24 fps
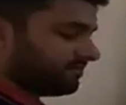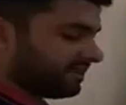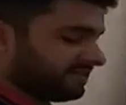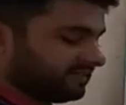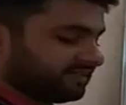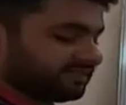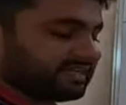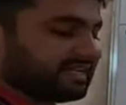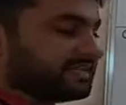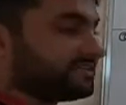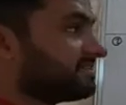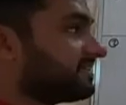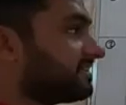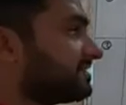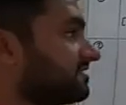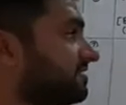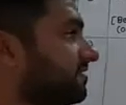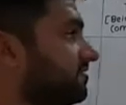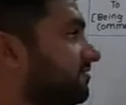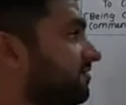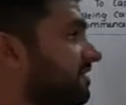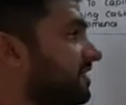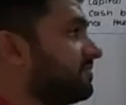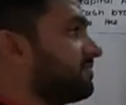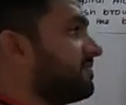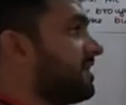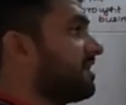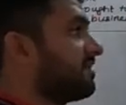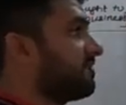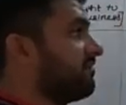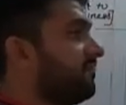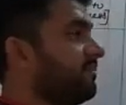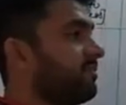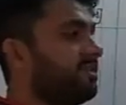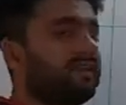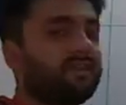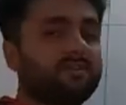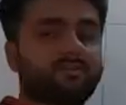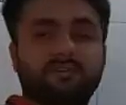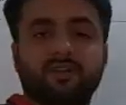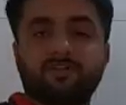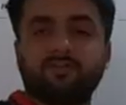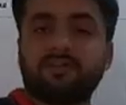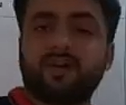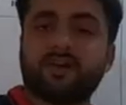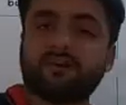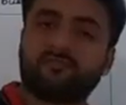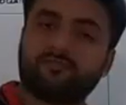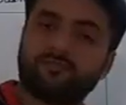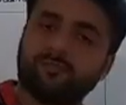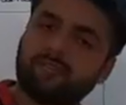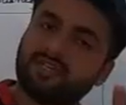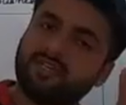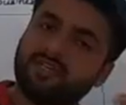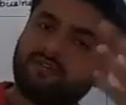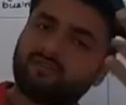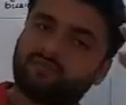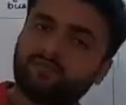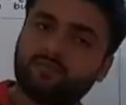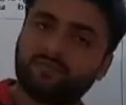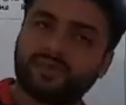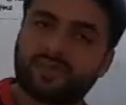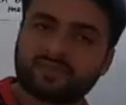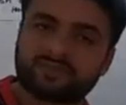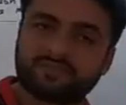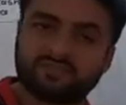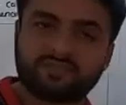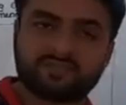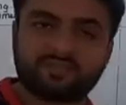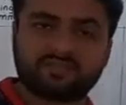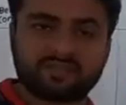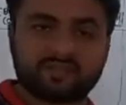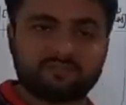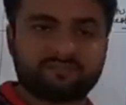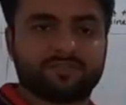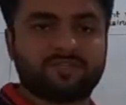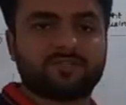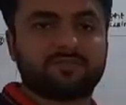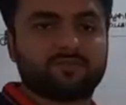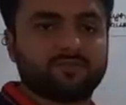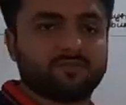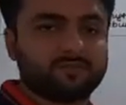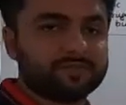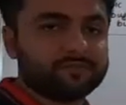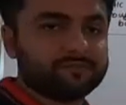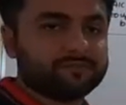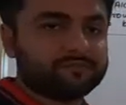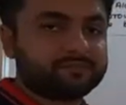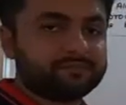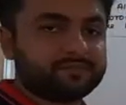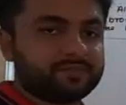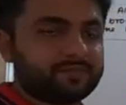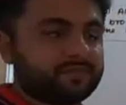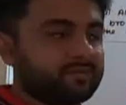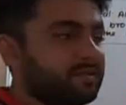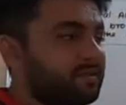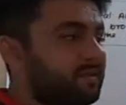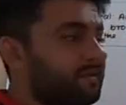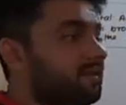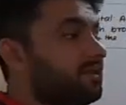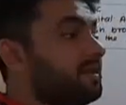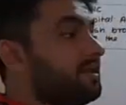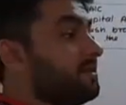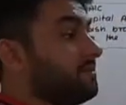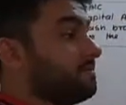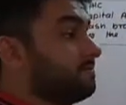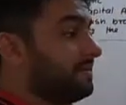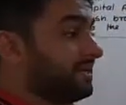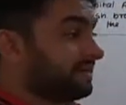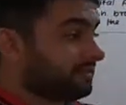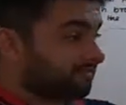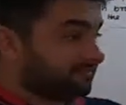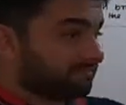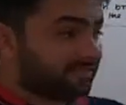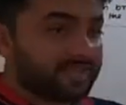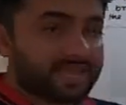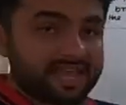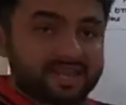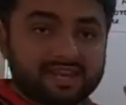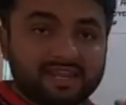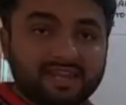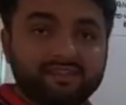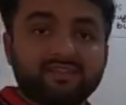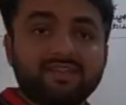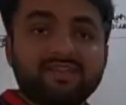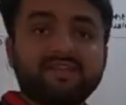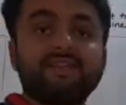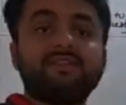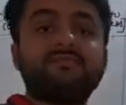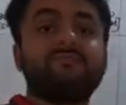one transaction, 1 mark for here, 1 mark for here, 2 marks. This chapter is over. But we are having